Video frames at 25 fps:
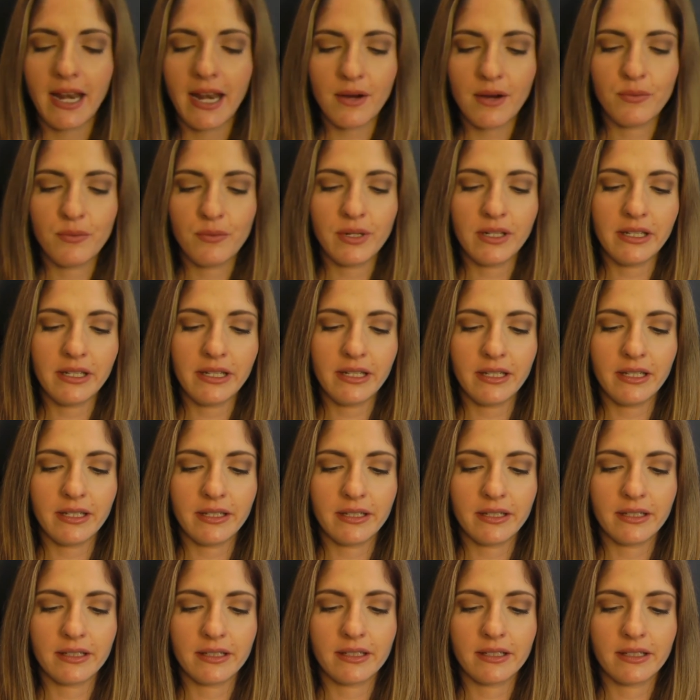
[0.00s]
I
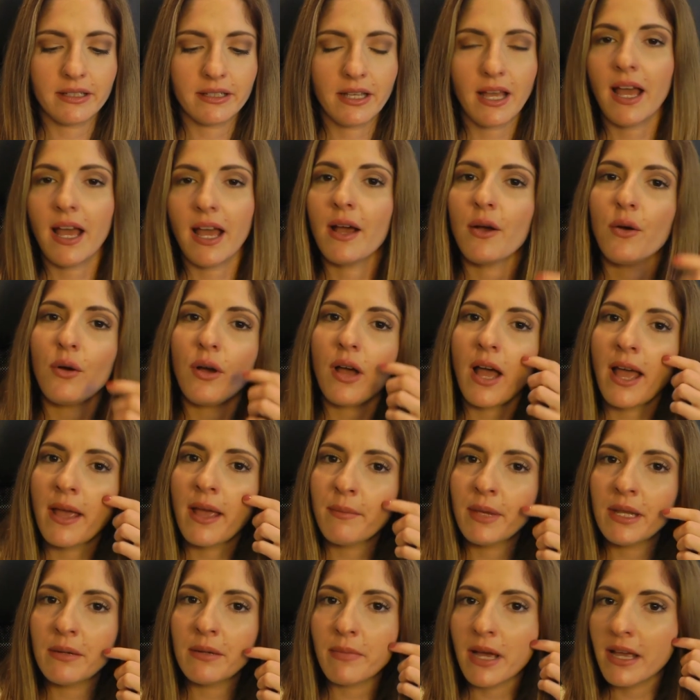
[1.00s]
really I
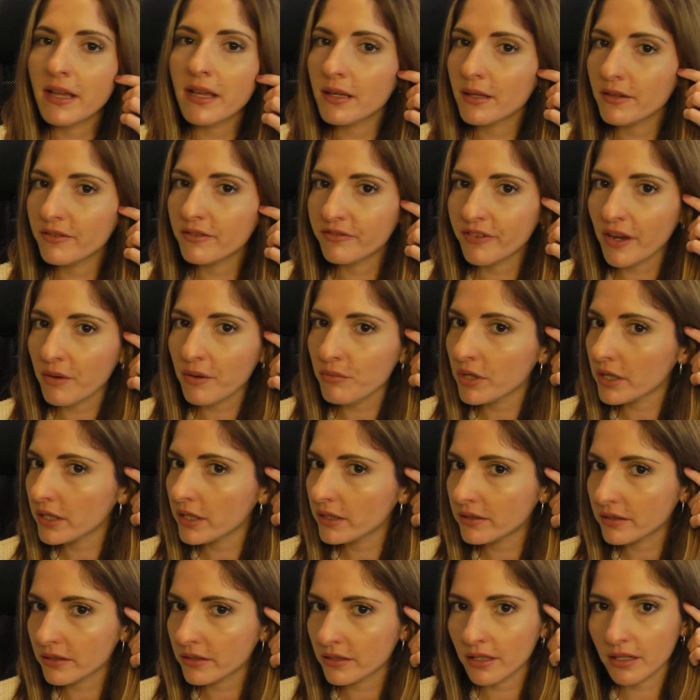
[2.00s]
mean, my
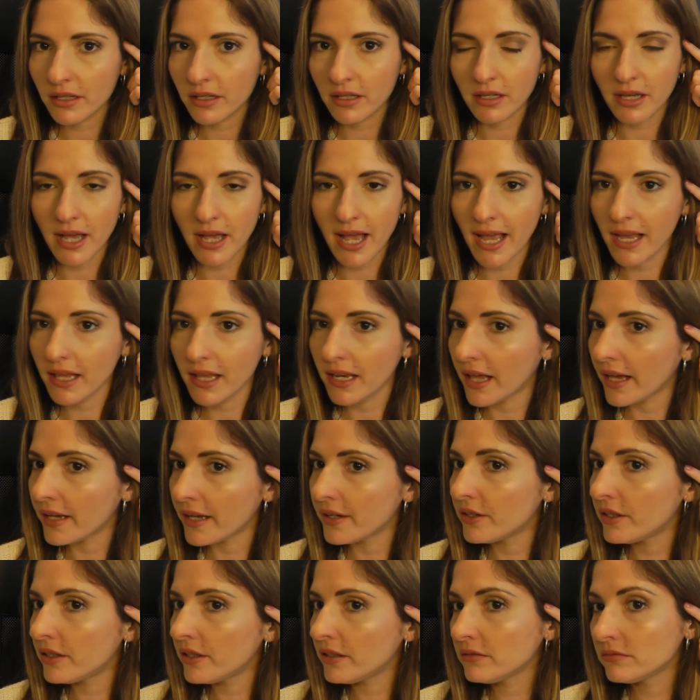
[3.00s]
favorite uh,
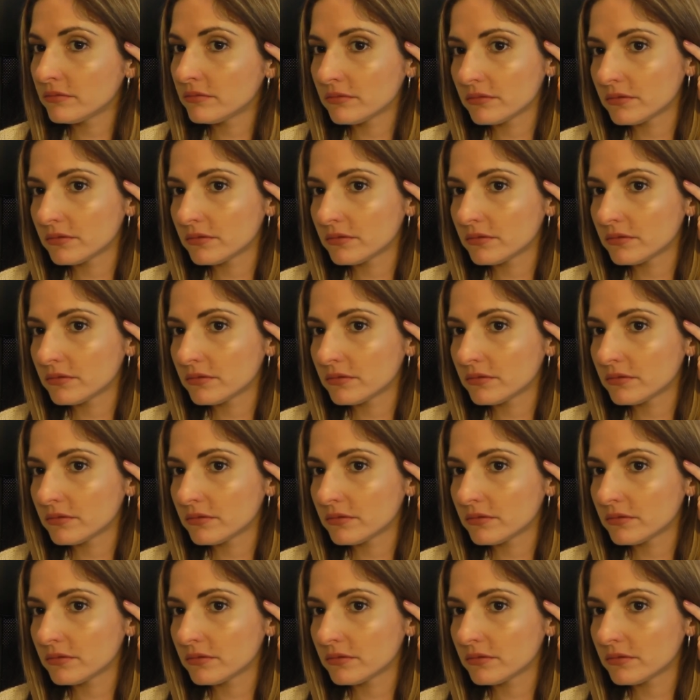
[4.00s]
highlighter,